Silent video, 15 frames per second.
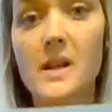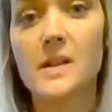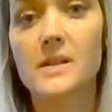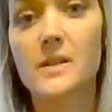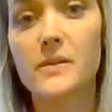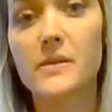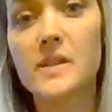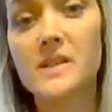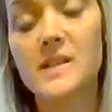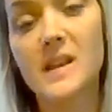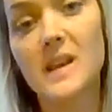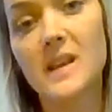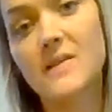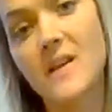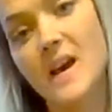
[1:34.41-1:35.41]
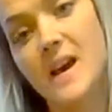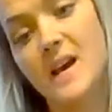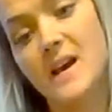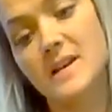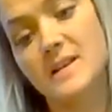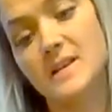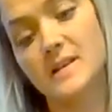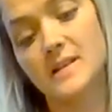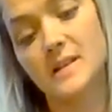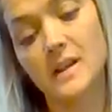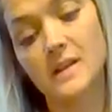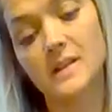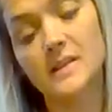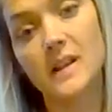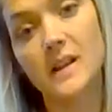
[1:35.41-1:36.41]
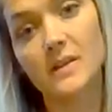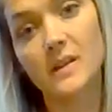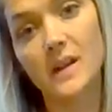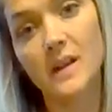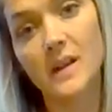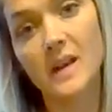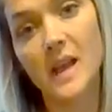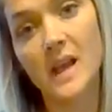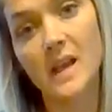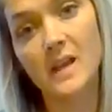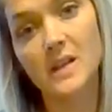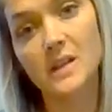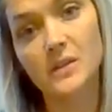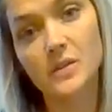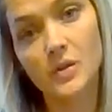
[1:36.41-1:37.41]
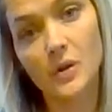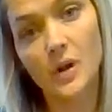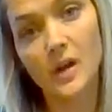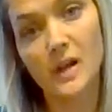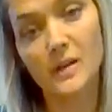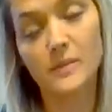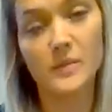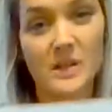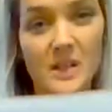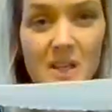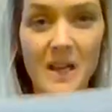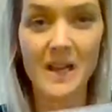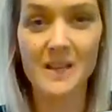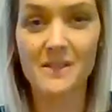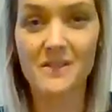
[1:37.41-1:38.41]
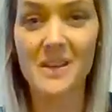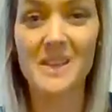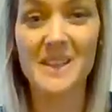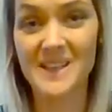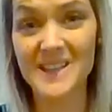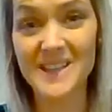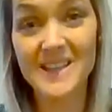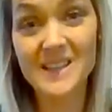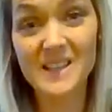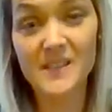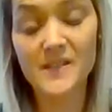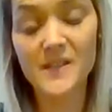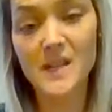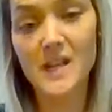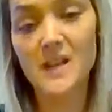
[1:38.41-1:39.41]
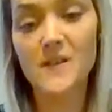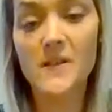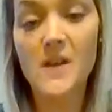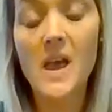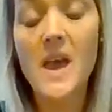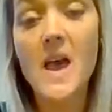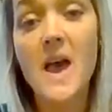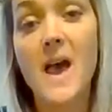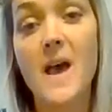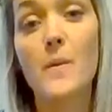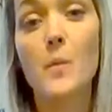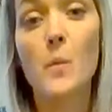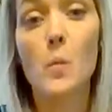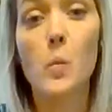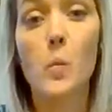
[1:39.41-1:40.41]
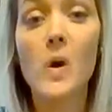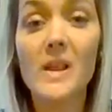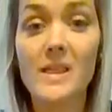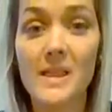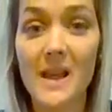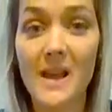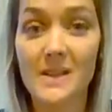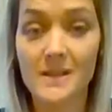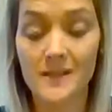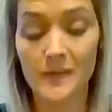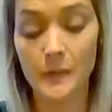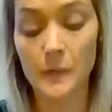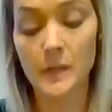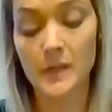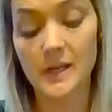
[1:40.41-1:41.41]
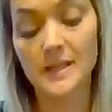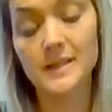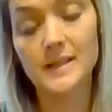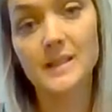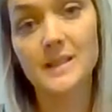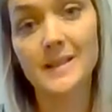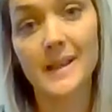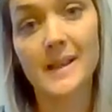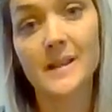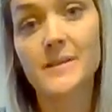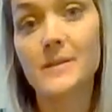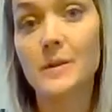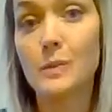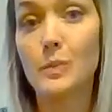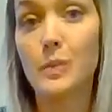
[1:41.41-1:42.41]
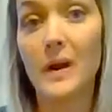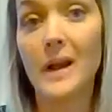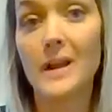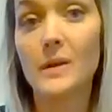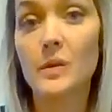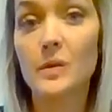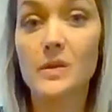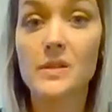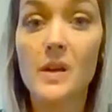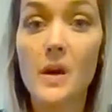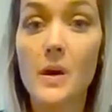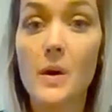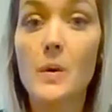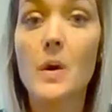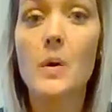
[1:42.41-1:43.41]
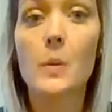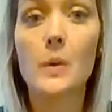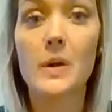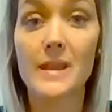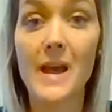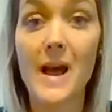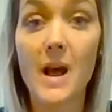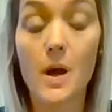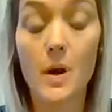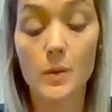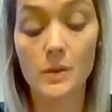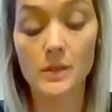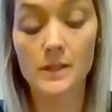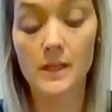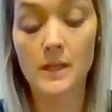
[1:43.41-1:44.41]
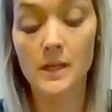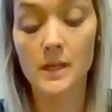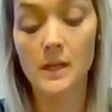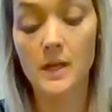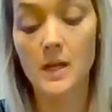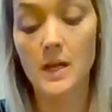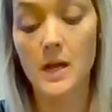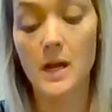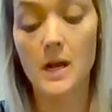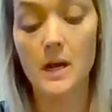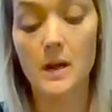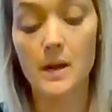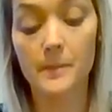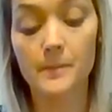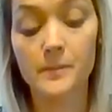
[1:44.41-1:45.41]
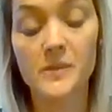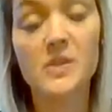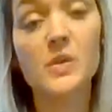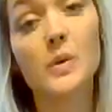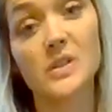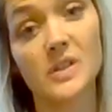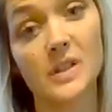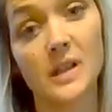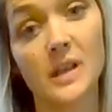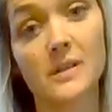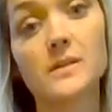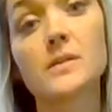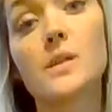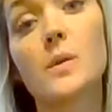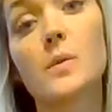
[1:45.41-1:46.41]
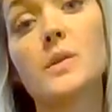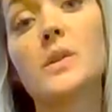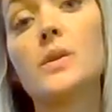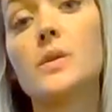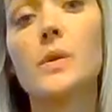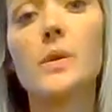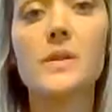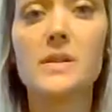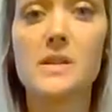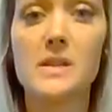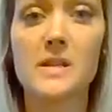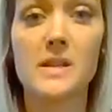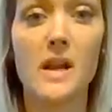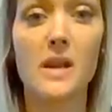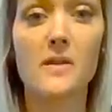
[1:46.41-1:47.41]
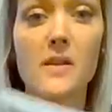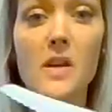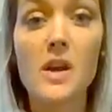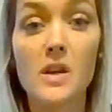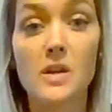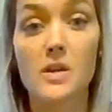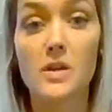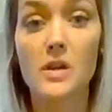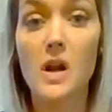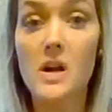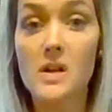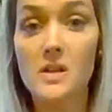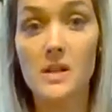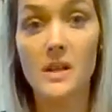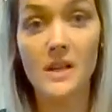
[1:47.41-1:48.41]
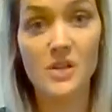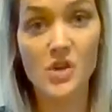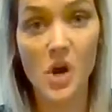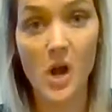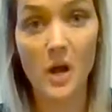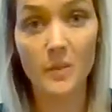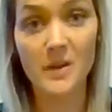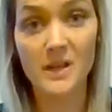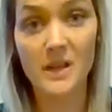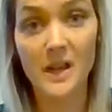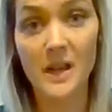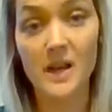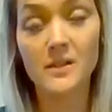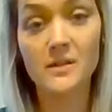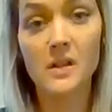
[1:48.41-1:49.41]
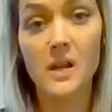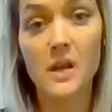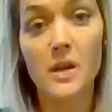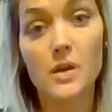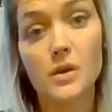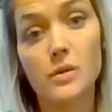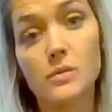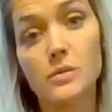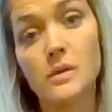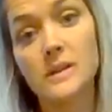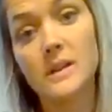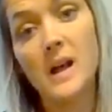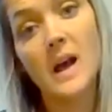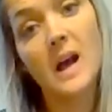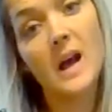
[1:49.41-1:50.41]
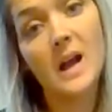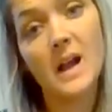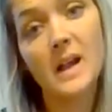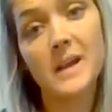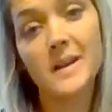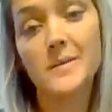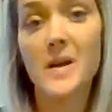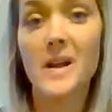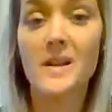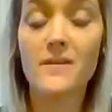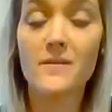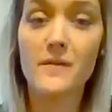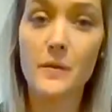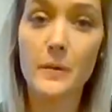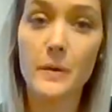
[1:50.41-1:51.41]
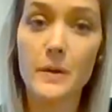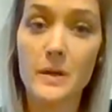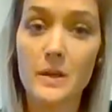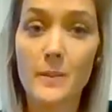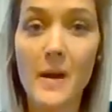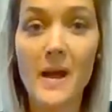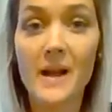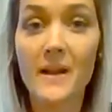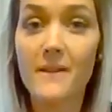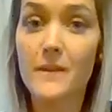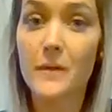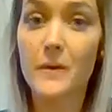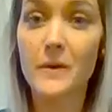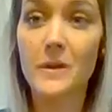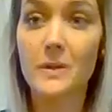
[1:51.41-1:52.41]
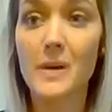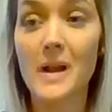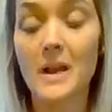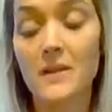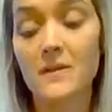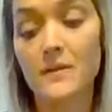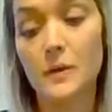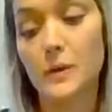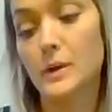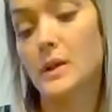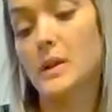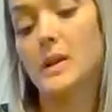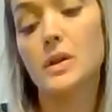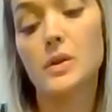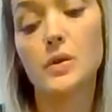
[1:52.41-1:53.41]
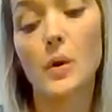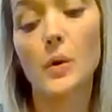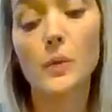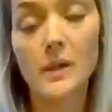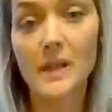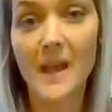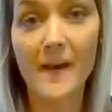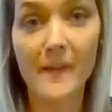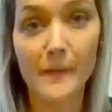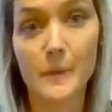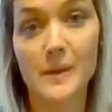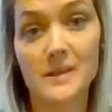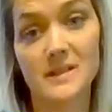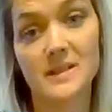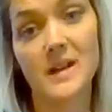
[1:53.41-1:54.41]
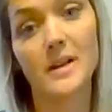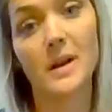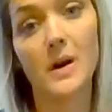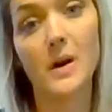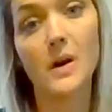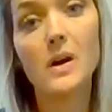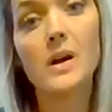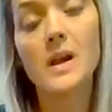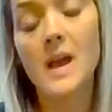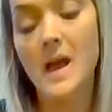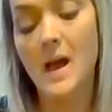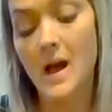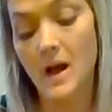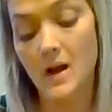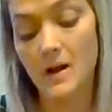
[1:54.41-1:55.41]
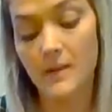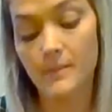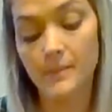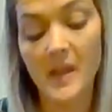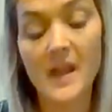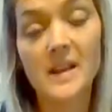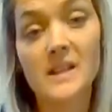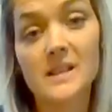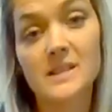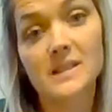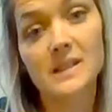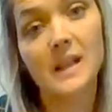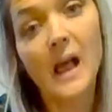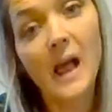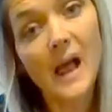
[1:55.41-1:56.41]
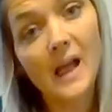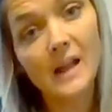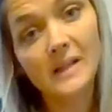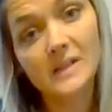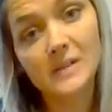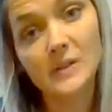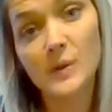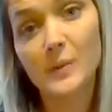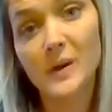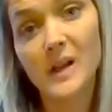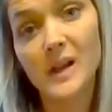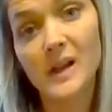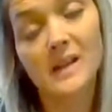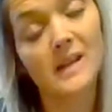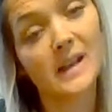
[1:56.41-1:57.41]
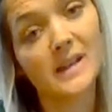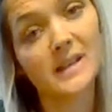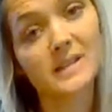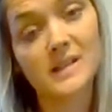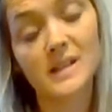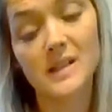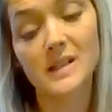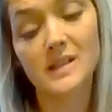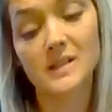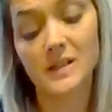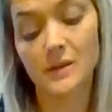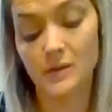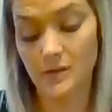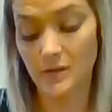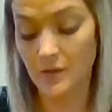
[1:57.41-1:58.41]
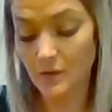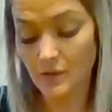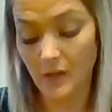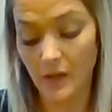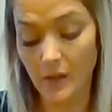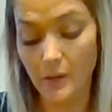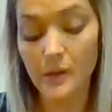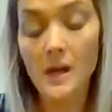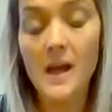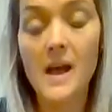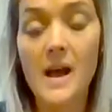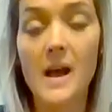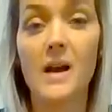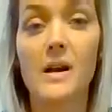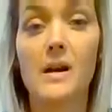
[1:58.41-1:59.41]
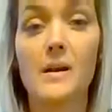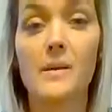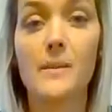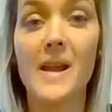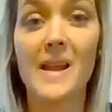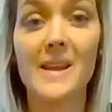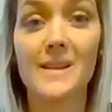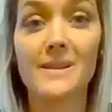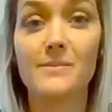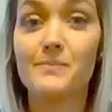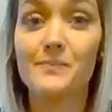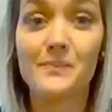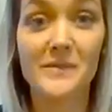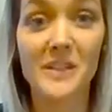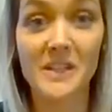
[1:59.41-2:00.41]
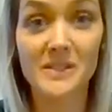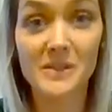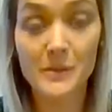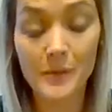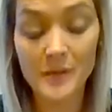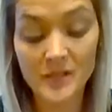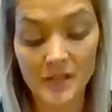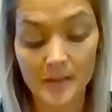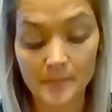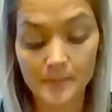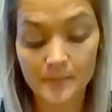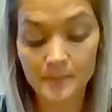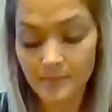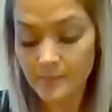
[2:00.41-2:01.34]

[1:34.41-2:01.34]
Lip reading: So this knife has a serrated edge, kind of like the teeth of the knife, and what that is for is to slice through bread or dough without squishing it. So when you use this knife, you're not like chopping down. You glide back and forth, back and forth, back and forth. You don't really have to press down at all. And it slides through the bread nice and easy, or your dough, and doesn't squish it.